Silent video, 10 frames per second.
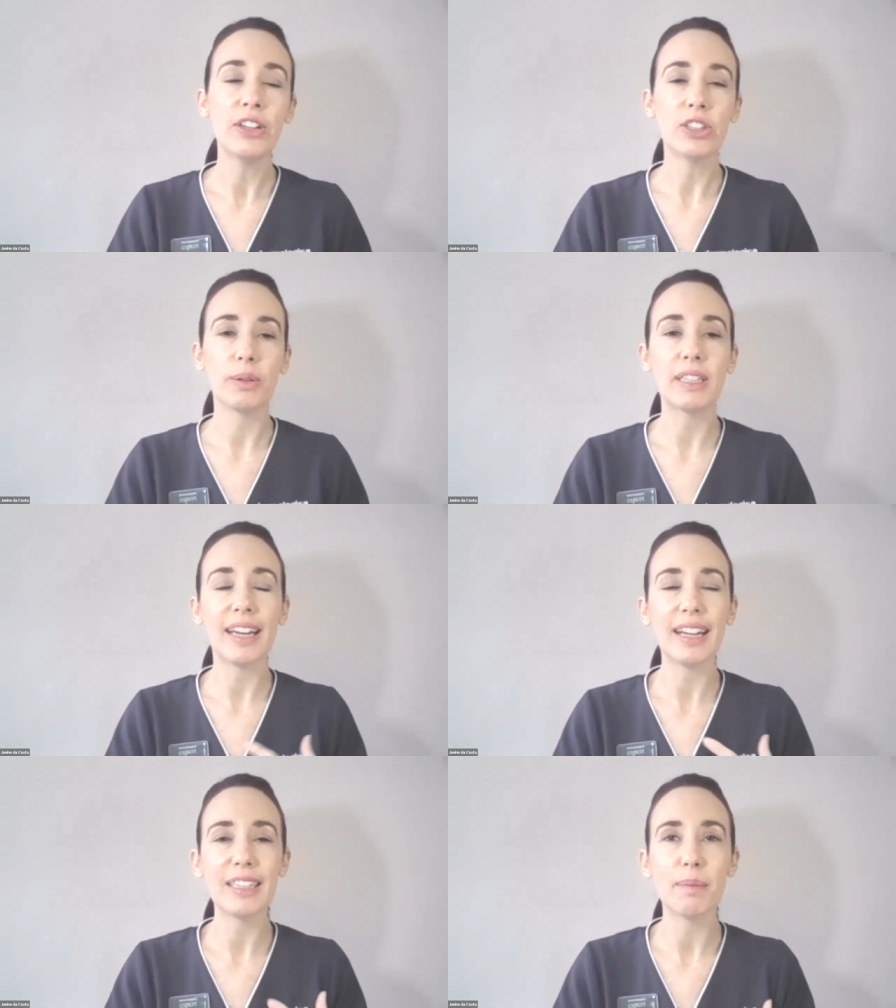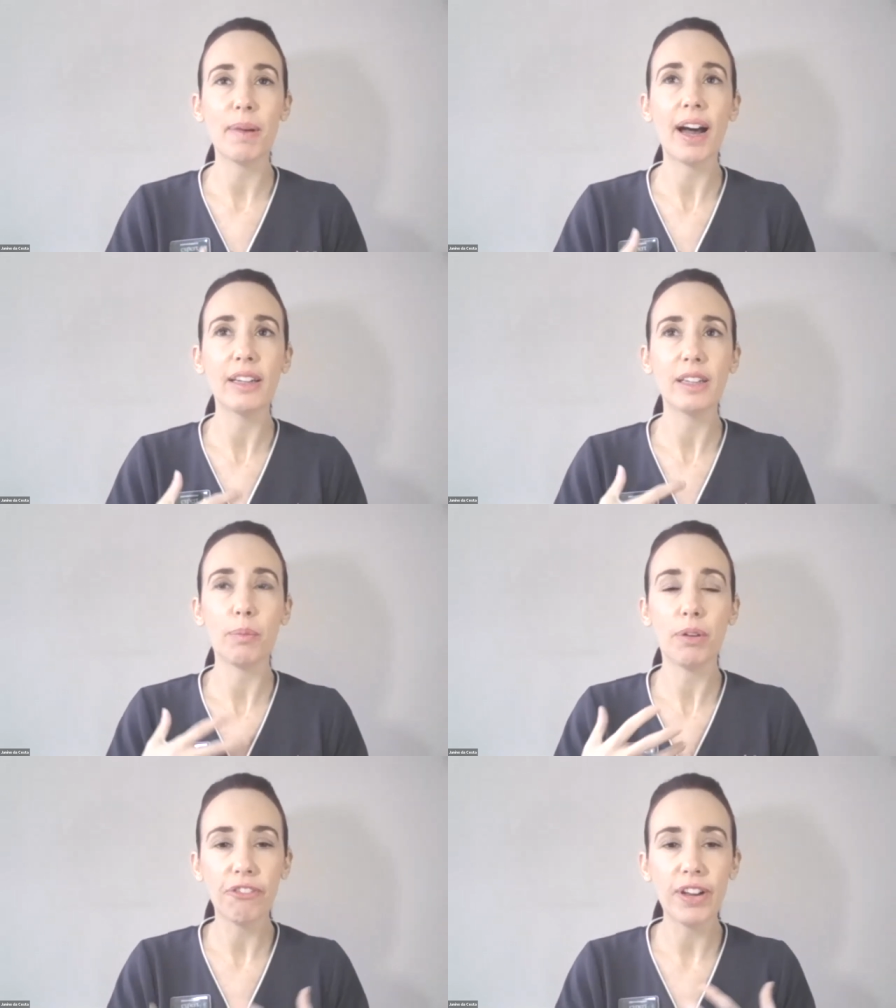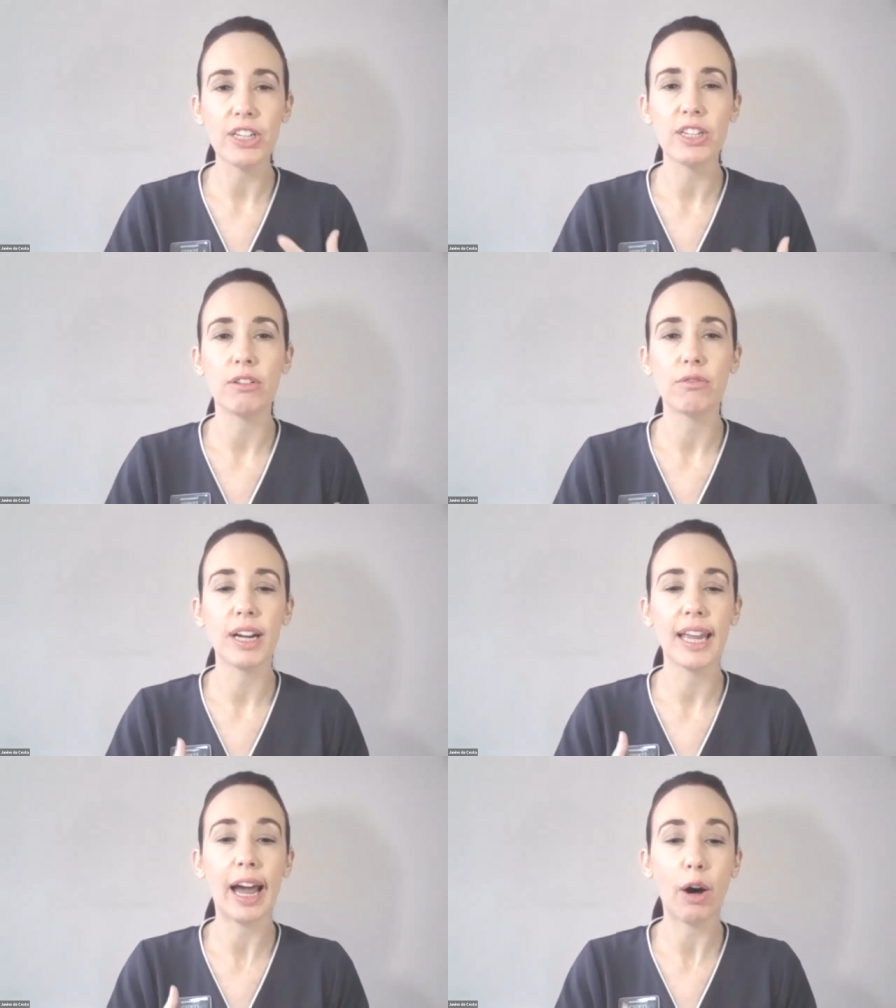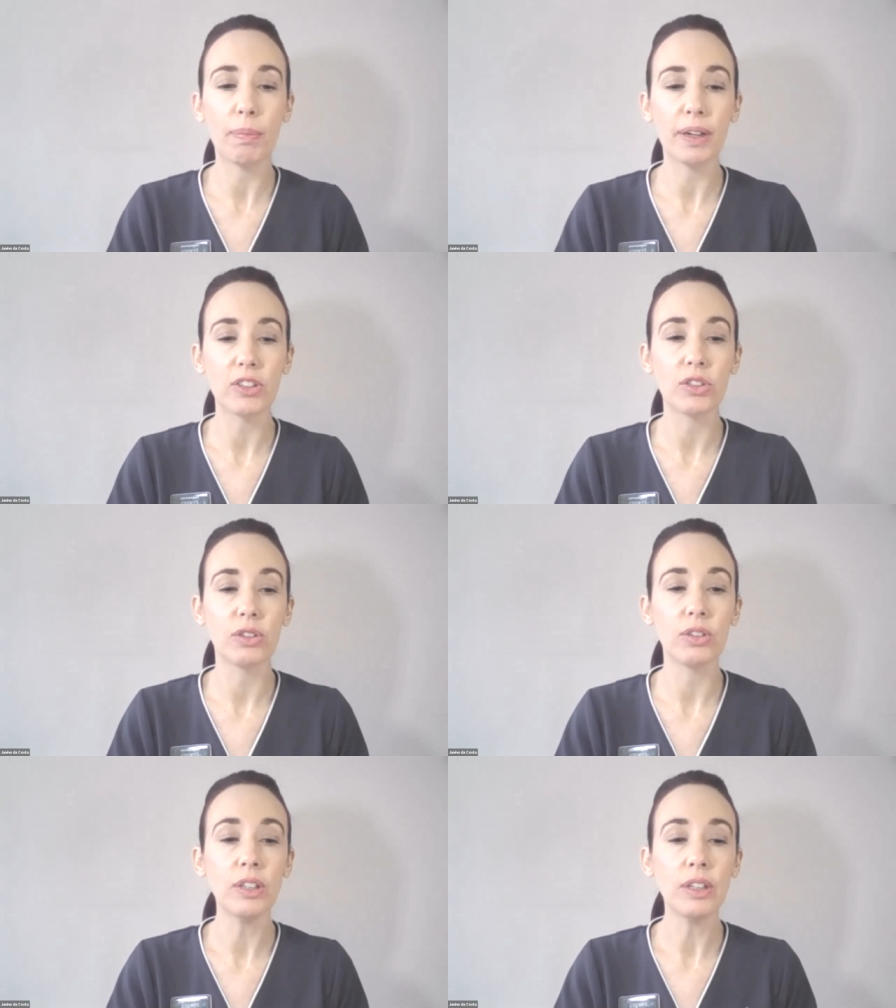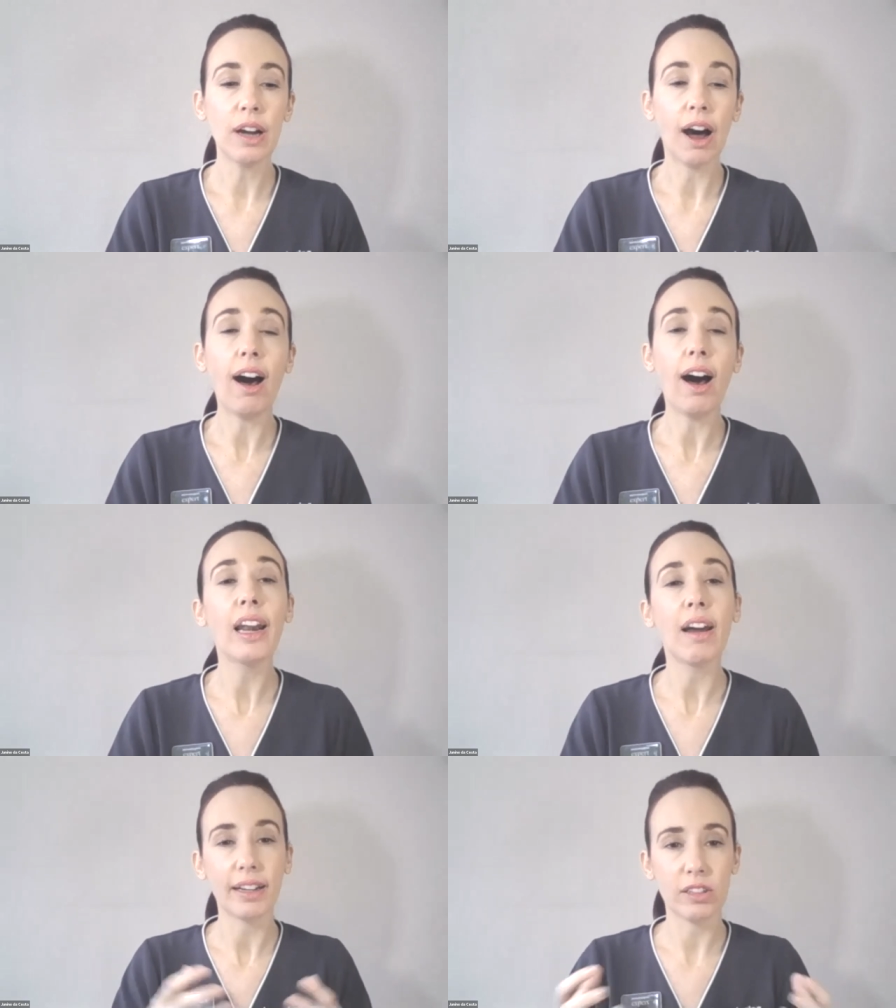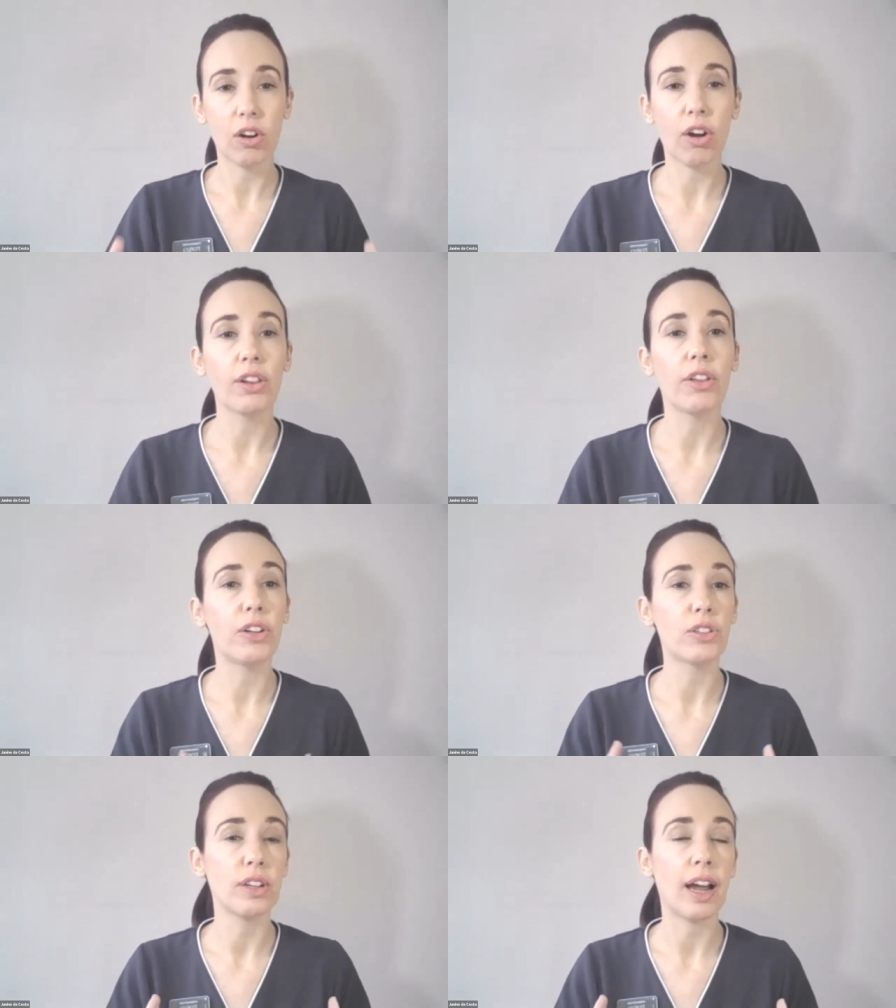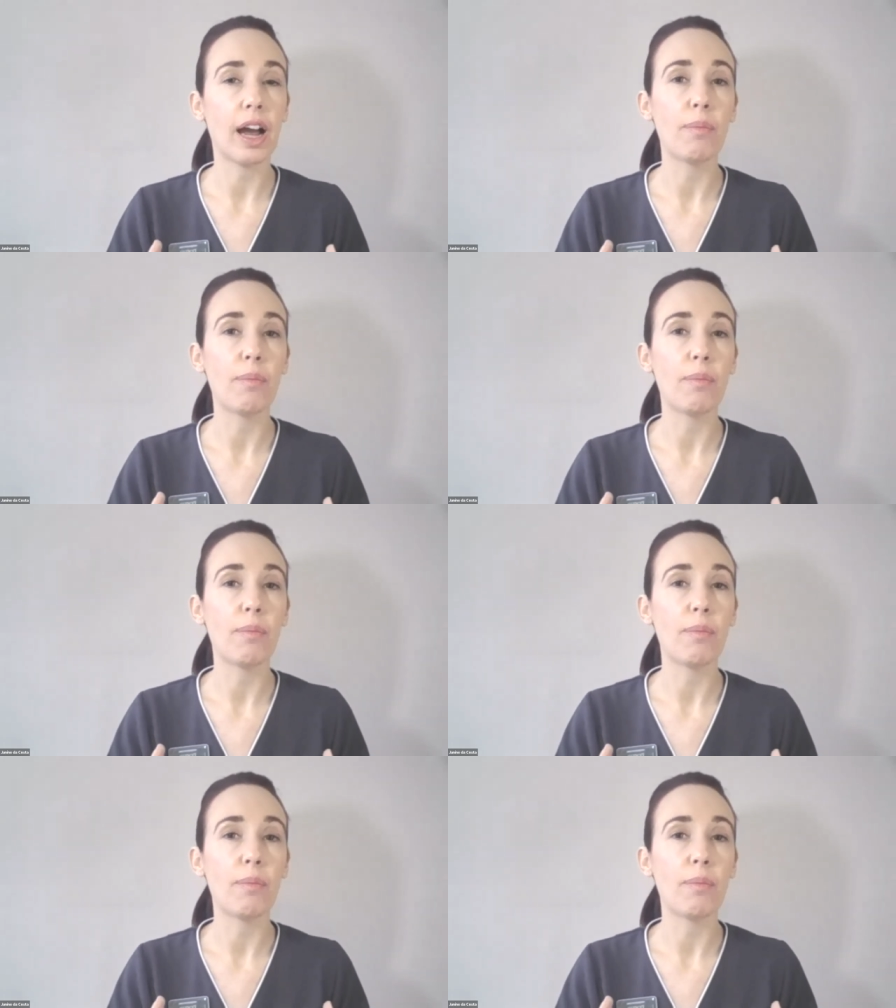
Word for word: So it's about a professional really helping to highlight a lot of those